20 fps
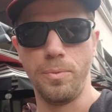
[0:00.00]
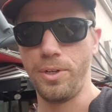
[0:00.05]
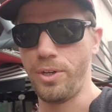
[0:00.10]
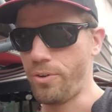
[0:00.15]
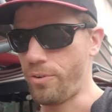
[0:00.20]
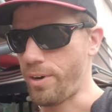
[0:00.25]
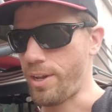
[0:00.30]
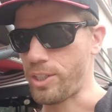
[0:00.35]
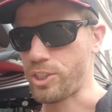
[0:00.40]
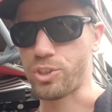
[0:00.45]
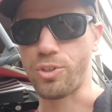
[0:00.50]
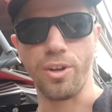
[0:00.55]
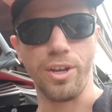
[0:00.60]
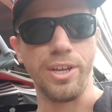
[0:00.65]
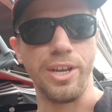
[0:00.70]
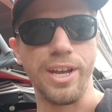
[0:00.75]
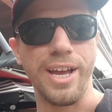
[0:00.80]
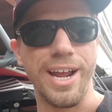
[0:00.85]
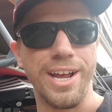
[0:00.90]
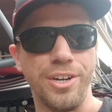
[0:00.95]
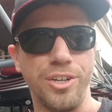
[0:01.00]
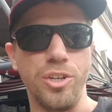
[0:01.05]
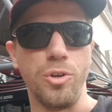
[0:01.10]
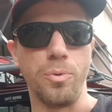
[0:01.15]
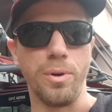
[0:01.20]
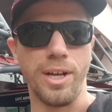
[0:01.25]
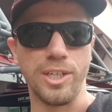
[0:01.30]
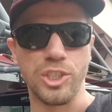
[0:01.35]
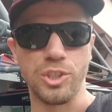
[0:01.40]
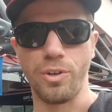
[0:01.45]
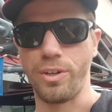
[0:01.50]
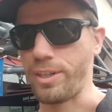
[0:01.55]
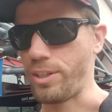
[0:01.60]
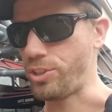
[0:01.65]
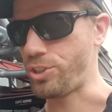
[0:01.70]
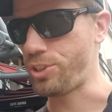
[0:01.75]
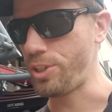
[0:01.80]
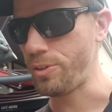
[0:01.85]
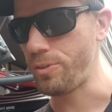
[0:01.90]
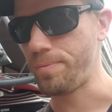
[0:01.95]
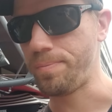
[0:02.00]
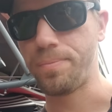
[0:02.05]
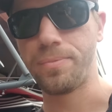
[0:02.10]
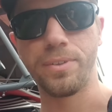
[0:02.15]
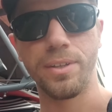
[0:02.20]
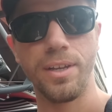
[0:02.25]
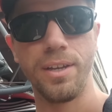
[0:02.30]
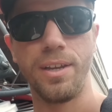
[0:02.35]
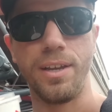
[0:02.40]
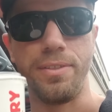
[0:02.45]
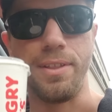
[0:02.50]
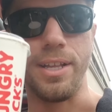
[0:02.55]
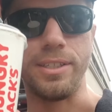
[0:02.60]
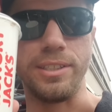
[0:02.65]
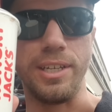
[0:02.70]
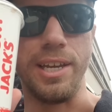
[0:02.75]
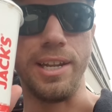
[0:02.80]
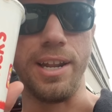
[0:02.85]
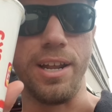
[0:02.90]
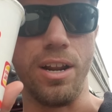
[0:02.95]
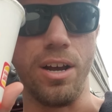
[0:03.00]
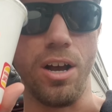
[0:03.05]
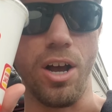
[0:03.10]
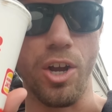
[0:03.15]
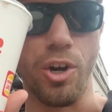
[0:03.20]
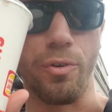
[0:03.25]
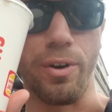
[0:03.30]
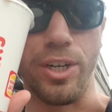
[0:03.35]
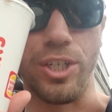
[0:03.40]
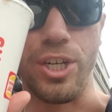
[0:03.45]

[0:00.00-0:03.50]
when you're in Australia, you gotta do what Australians do, and that's eat at Hungry